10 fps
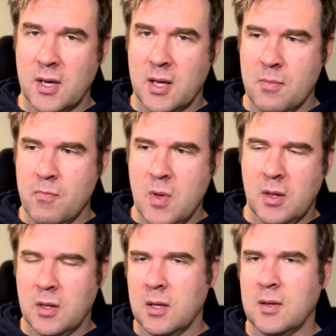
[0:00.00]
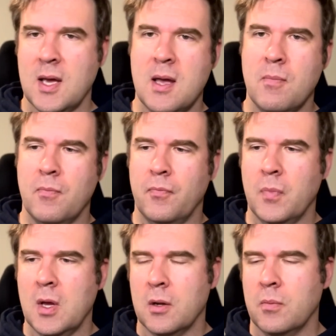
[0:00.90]
like this game,
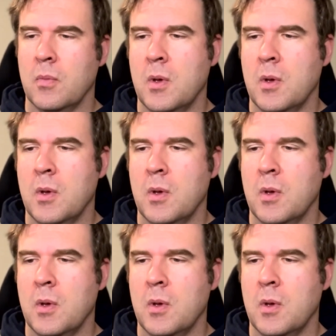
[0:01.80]
in